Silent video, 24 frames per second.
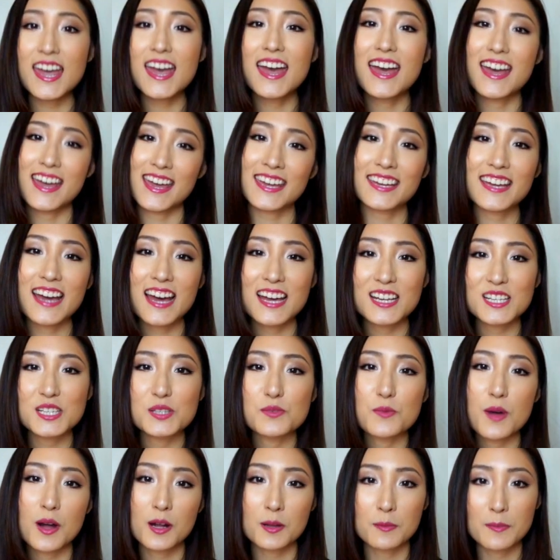Hey guys,
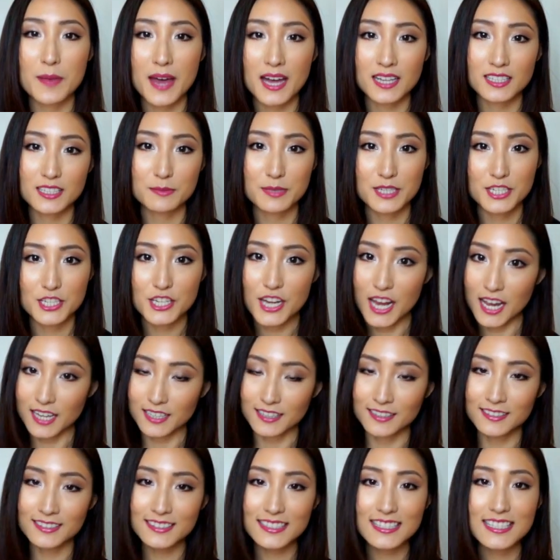welcome back to my
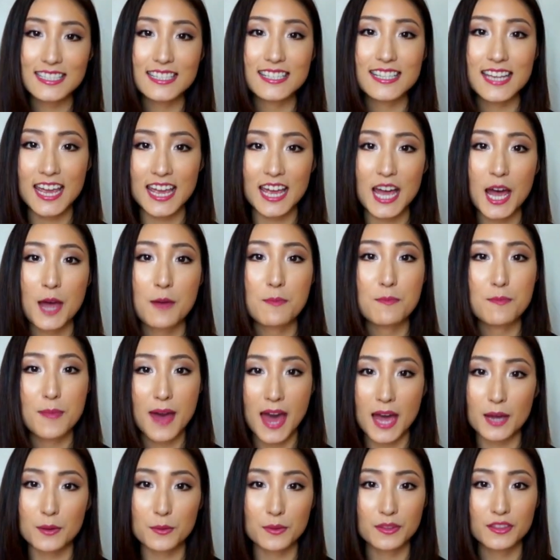channel. Today I'm
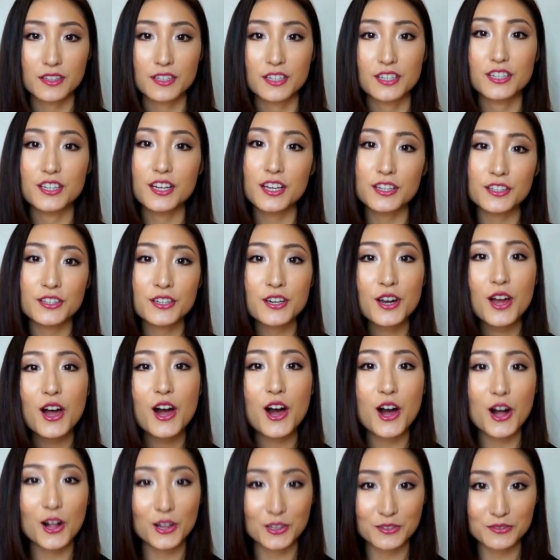back with another
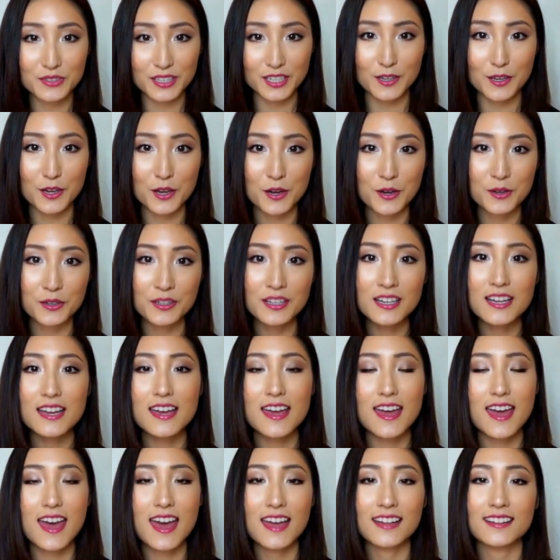haul video
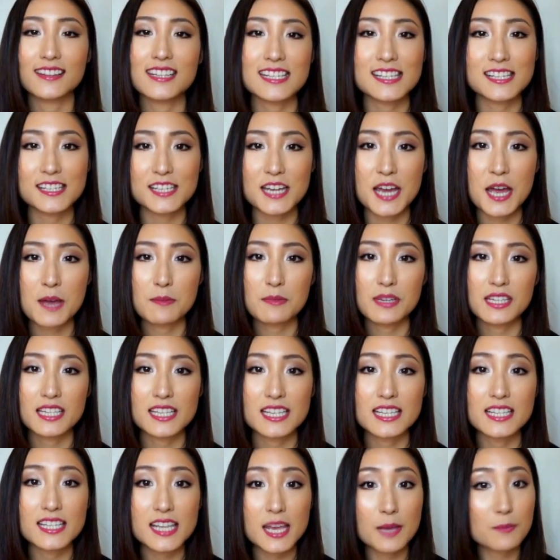and this time it
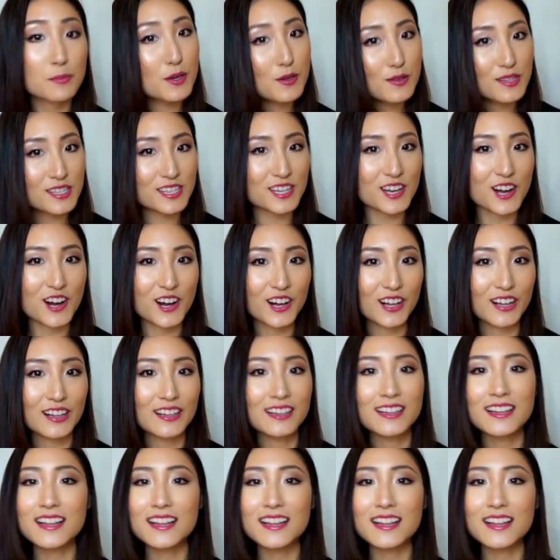is a beauty haul.